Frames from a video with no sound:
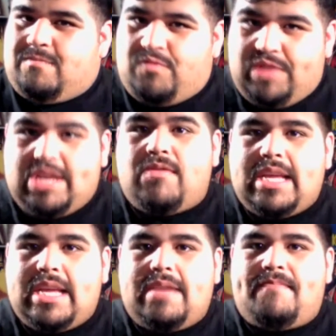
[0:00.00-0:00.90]

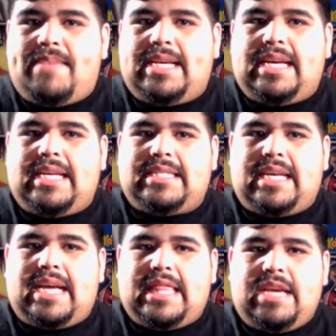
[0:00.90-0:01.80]
reunion,
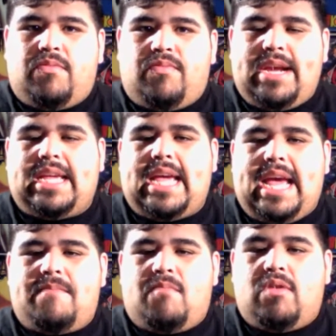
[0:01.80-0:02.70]
because I think Rick
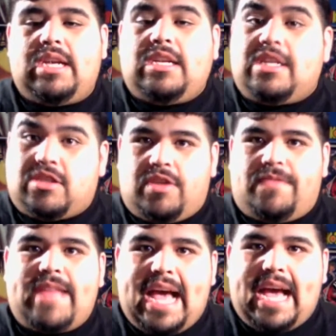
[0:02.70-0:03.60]
and Morgan
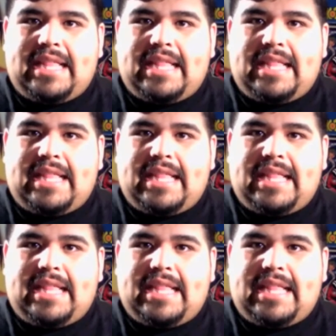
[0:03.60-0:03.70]
deserve that.